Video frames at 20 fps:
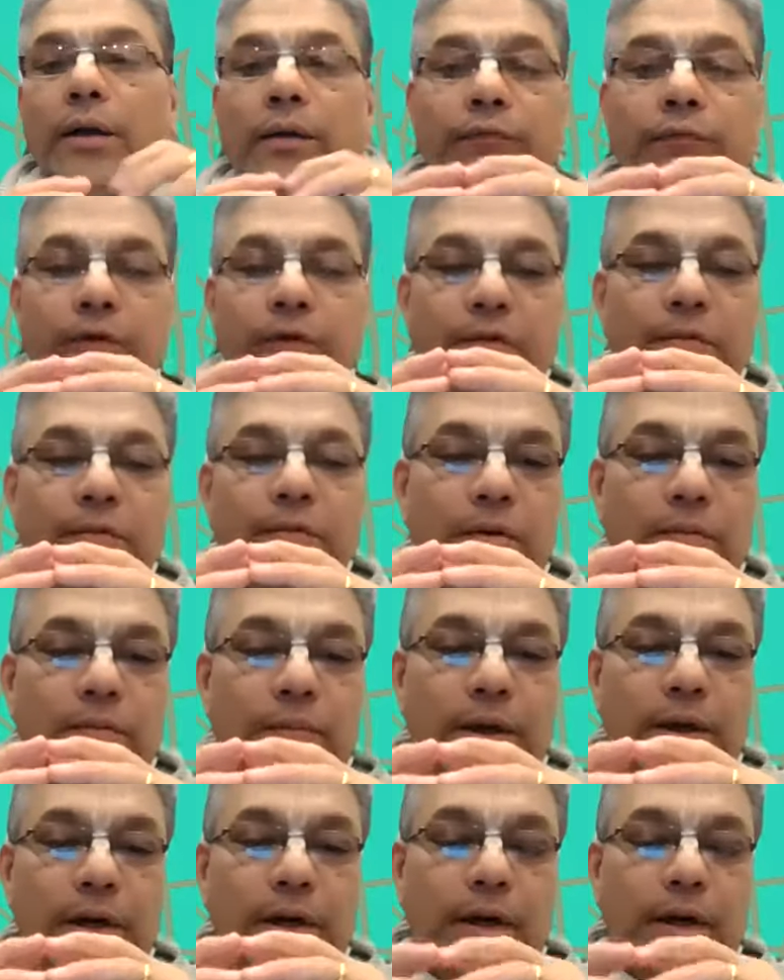we will
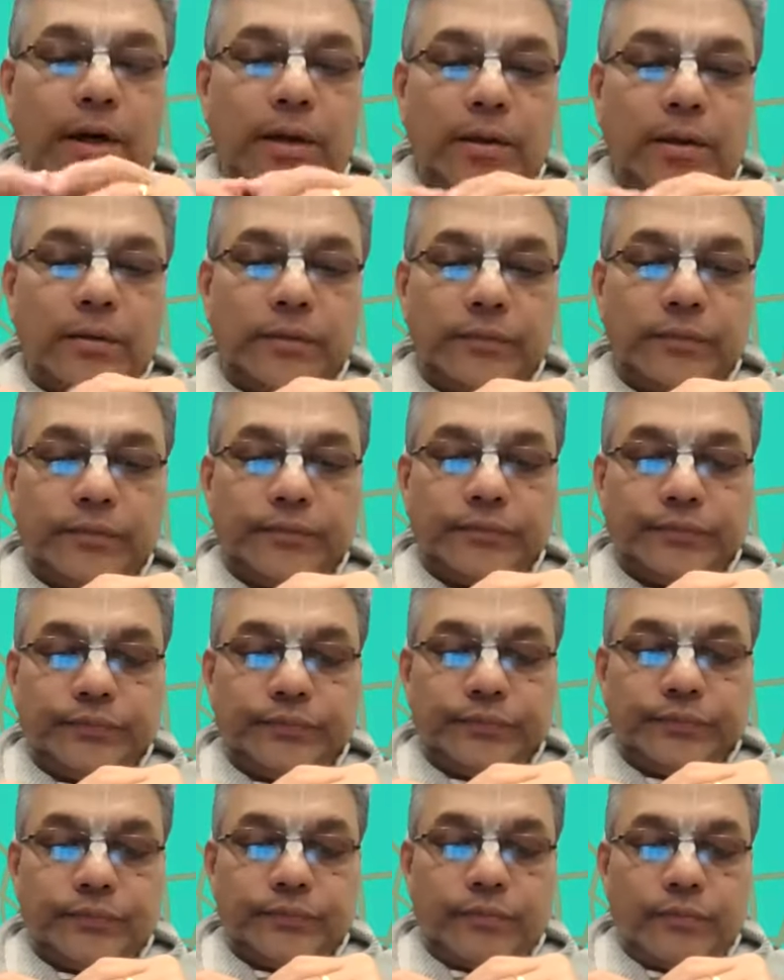be,
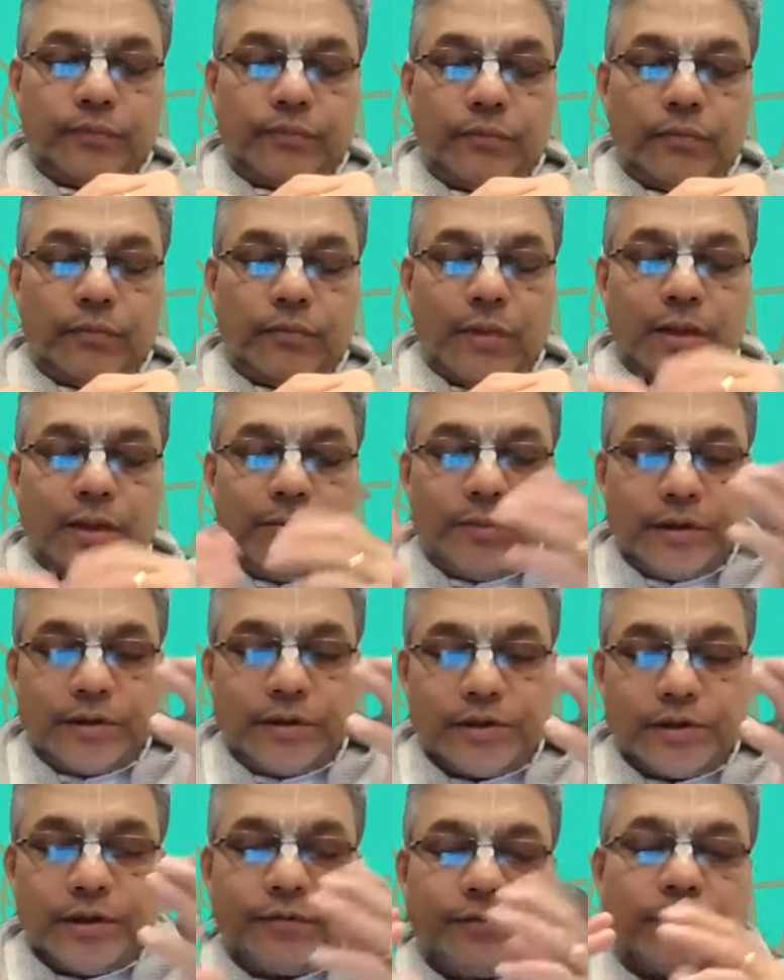by the
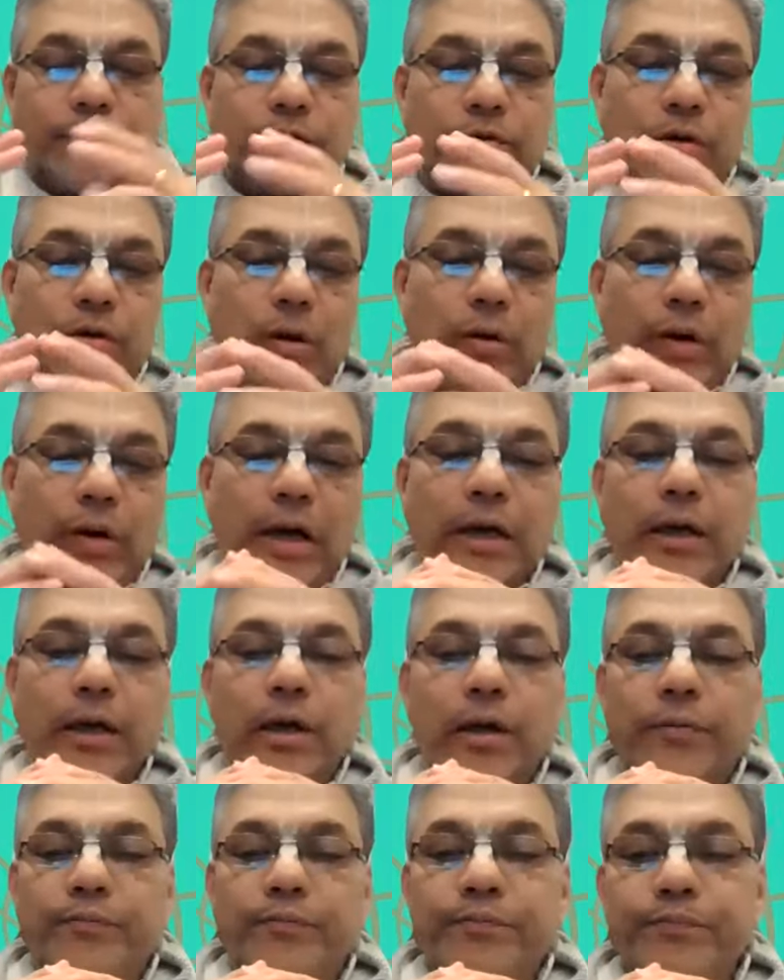mercy of Guru
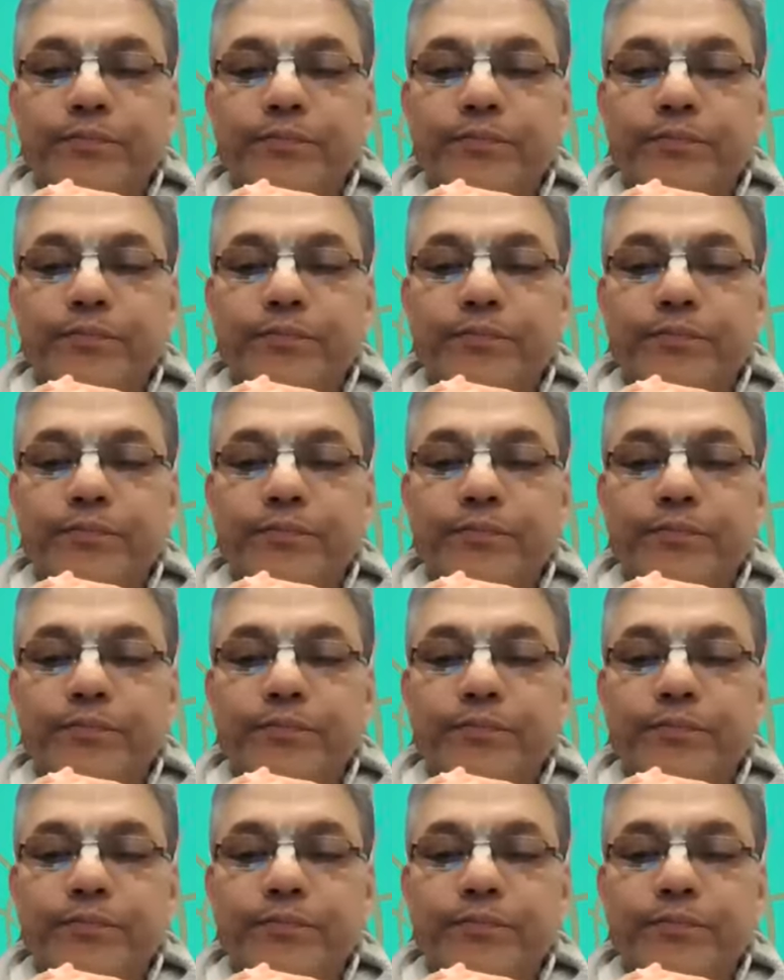Gauranga,